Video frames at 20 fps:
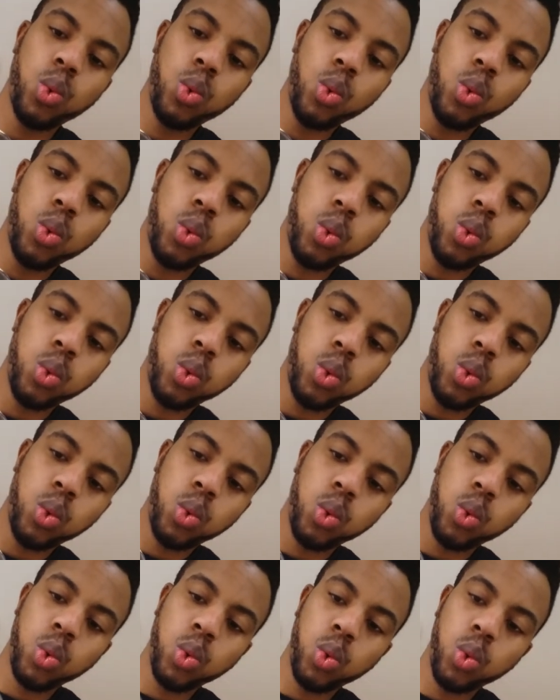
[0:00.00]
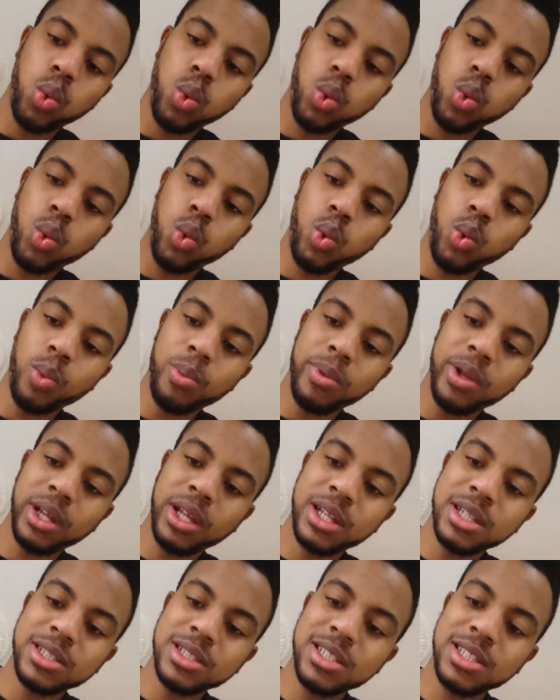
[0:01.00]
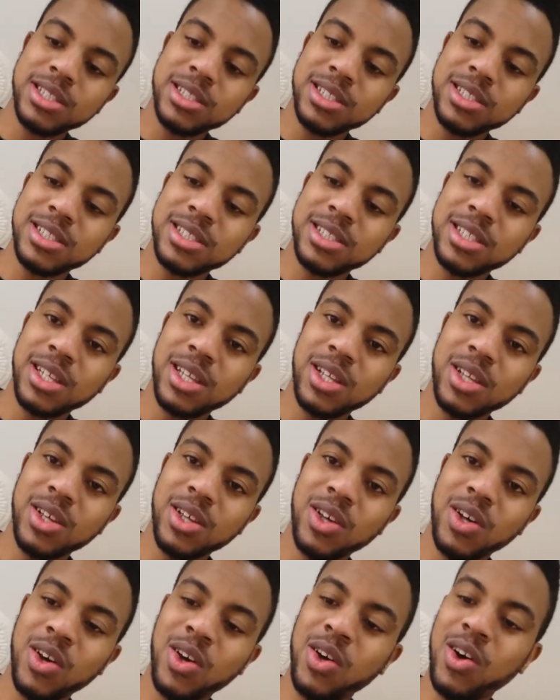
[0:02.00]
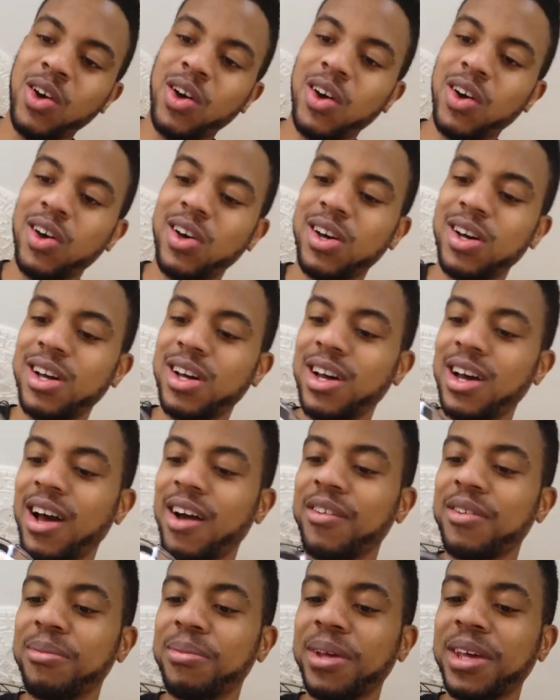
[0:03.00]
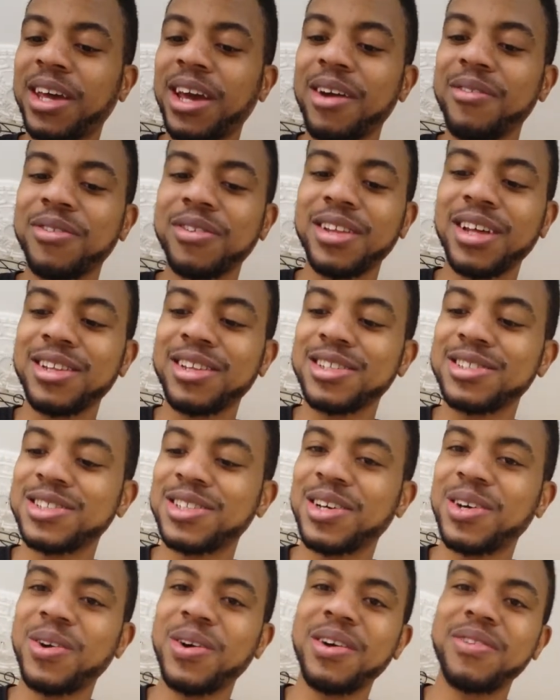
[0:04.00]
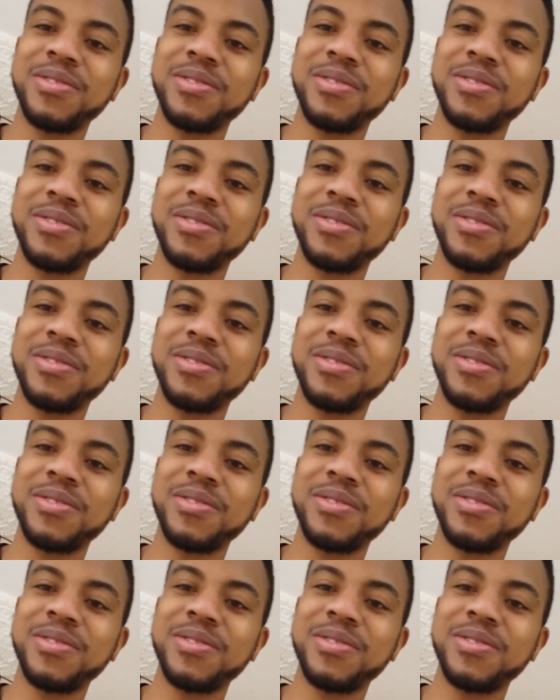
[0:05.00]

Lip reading: Ooh. Milk consistency. I'm gonna be careful that doesn't go